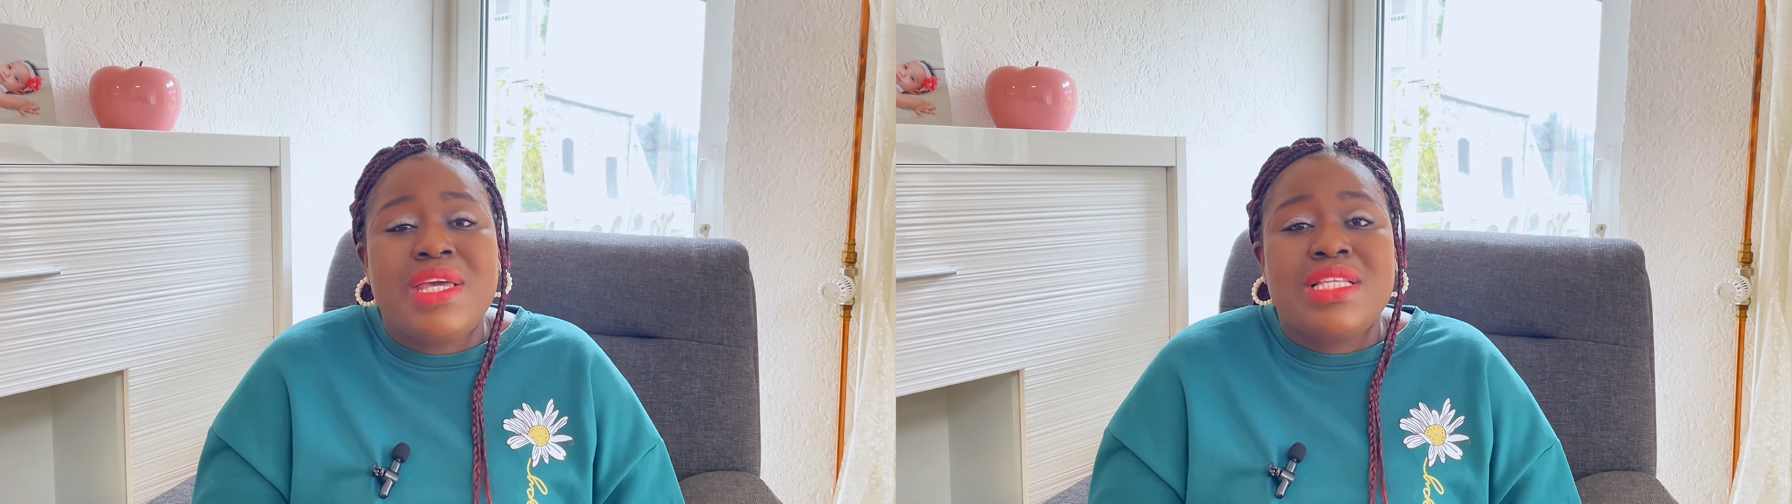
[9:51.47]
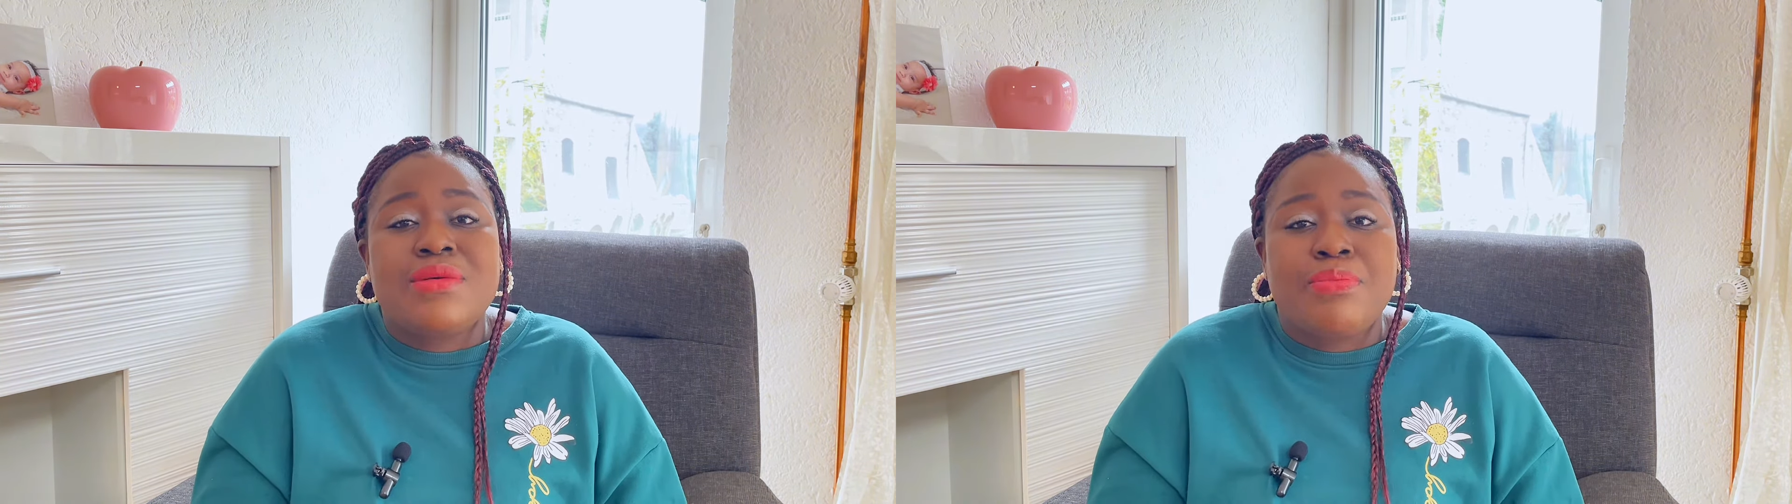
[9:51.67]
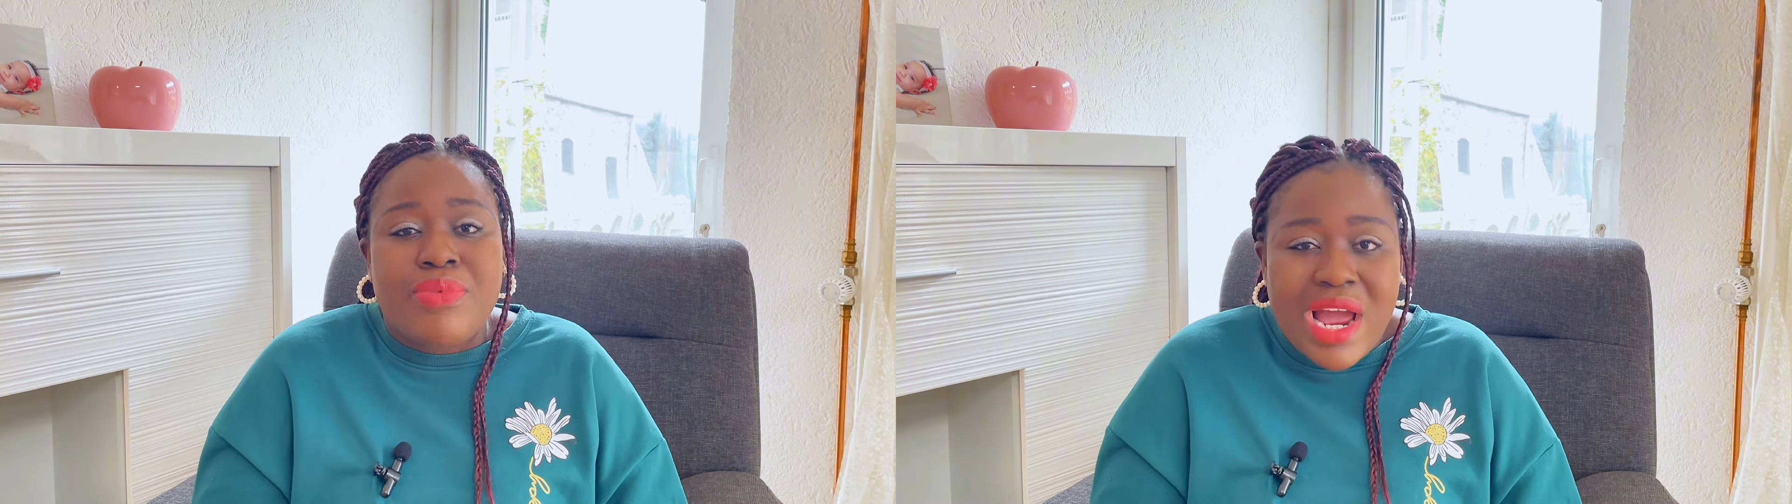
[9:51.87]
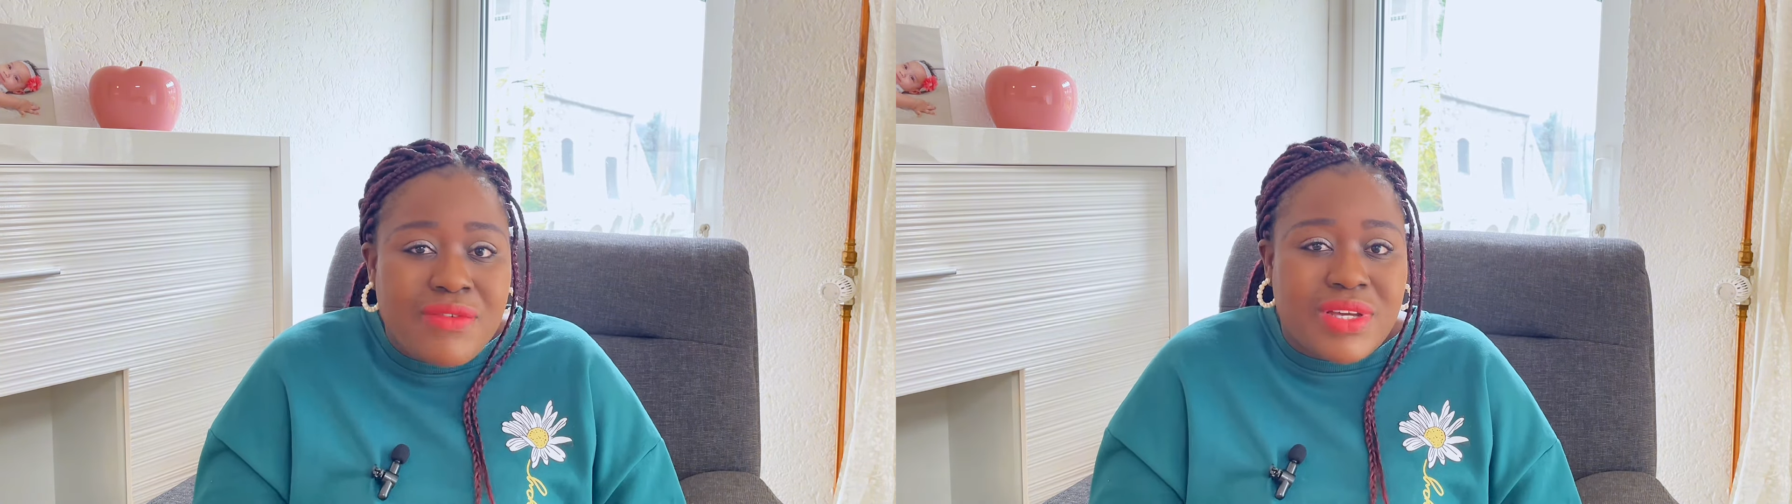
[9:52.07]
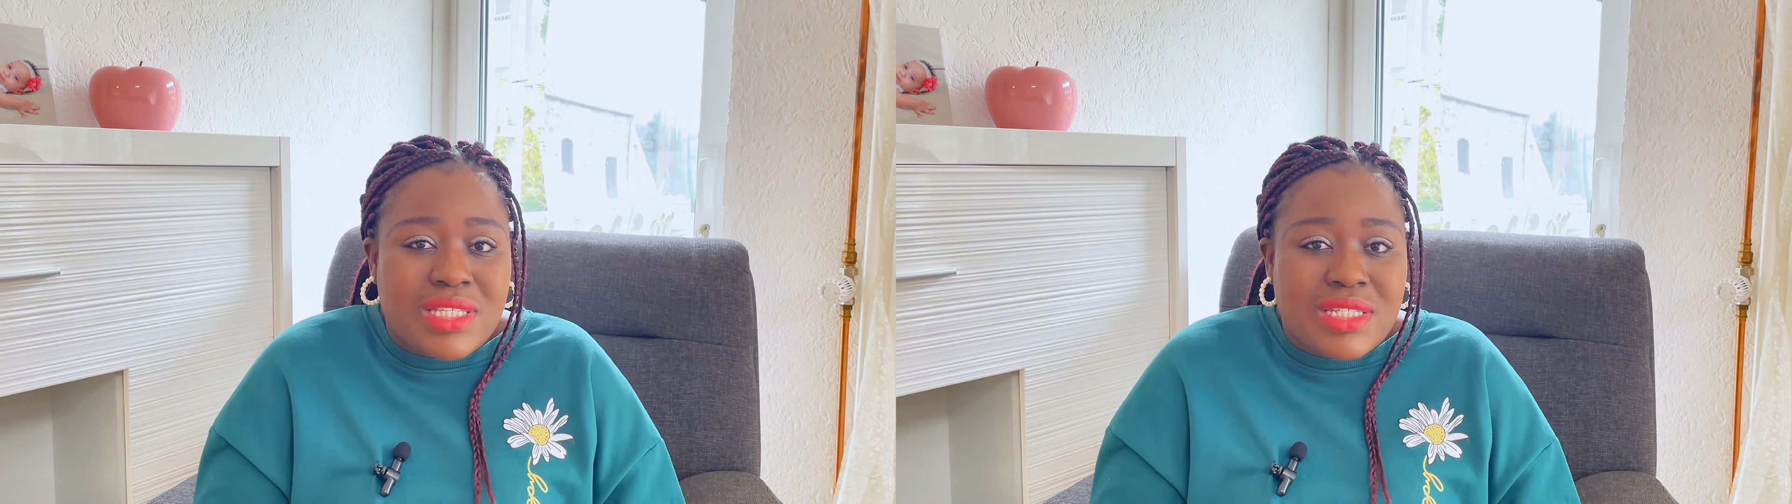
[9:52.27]
it
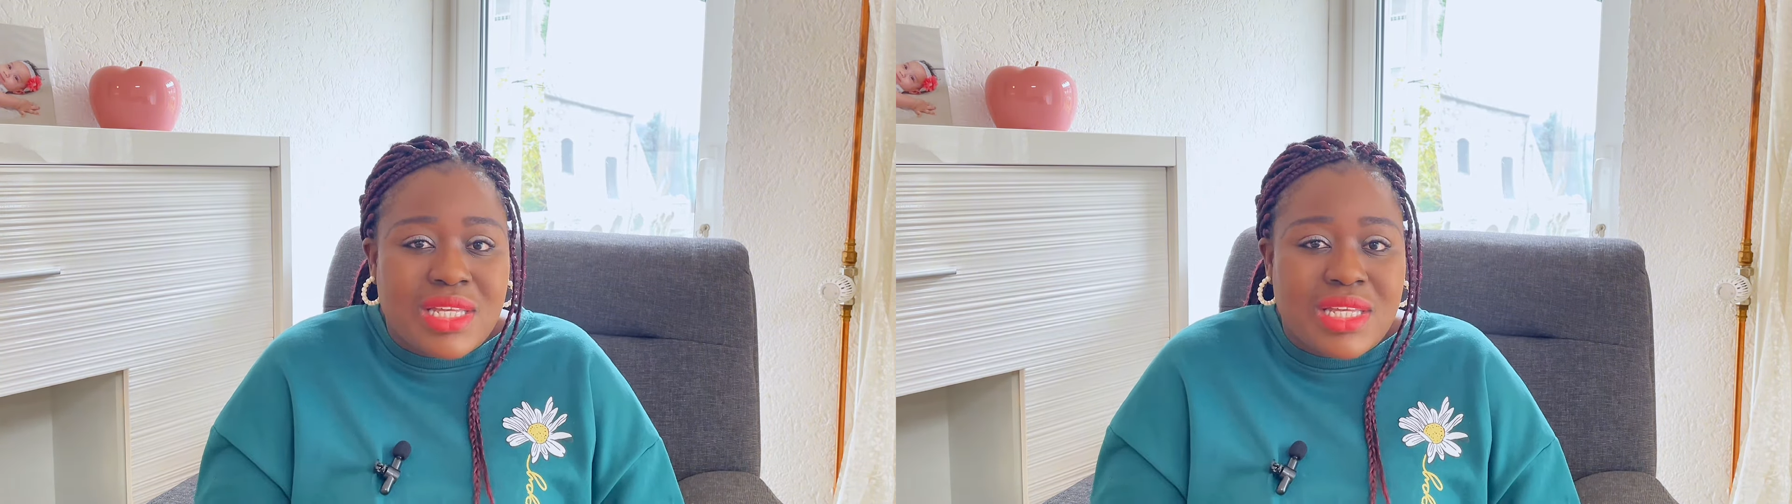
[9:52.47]
private